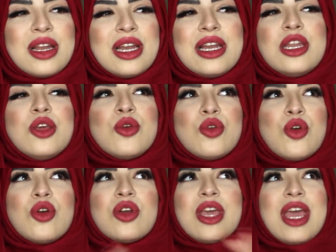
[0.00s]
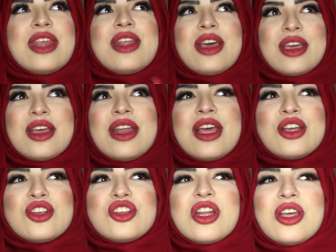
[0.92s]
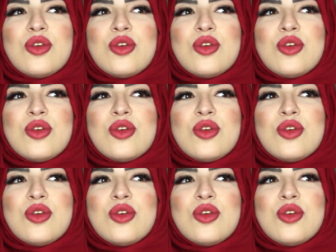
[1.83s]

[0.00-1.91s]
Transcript: Clearly you're not getting that connection.